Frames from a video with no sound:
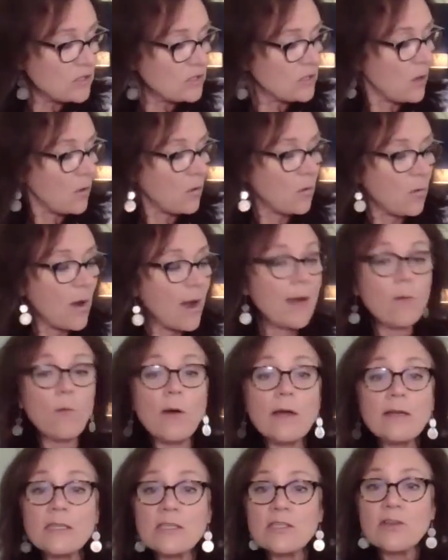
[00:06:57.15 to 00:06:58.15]
So I
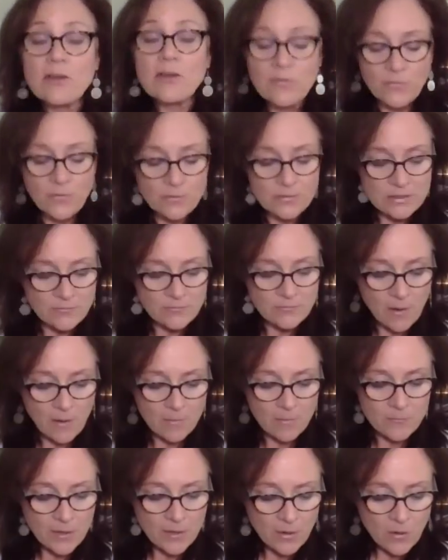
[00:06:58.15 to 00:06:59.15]
want to start first of
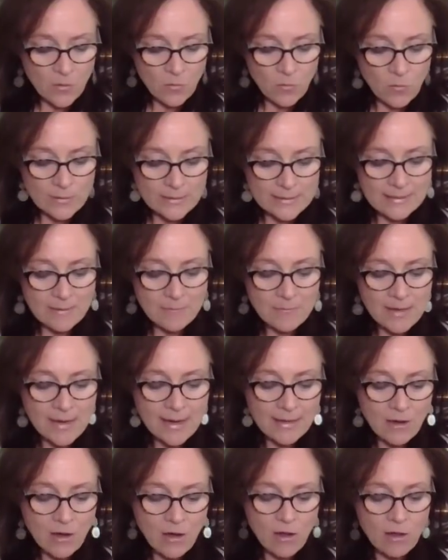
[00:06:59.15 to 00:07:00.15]
all with something
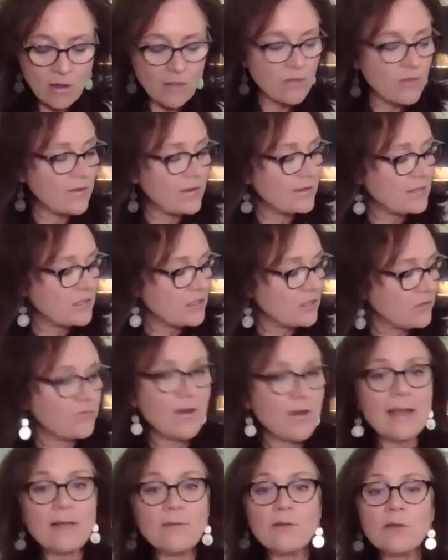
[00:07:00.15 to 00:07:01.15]
I call the
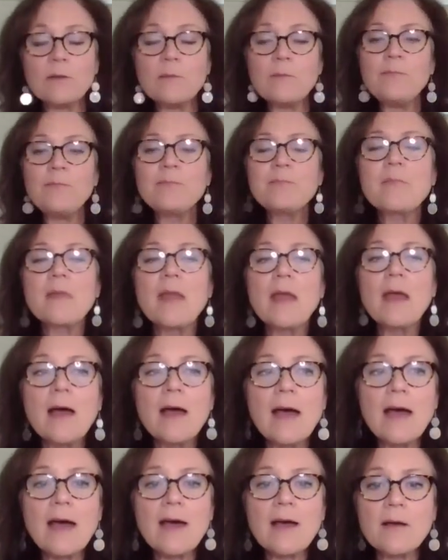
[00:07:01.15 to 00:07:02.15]
survival
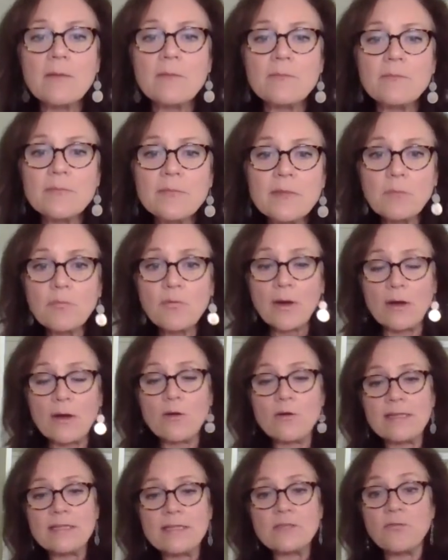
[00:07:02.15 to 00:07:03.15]

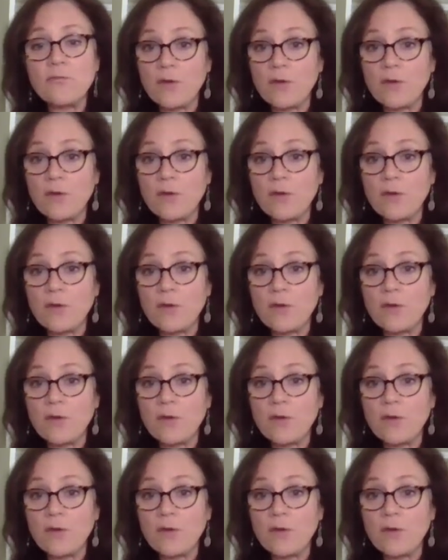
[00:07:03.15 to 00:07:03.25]
priorities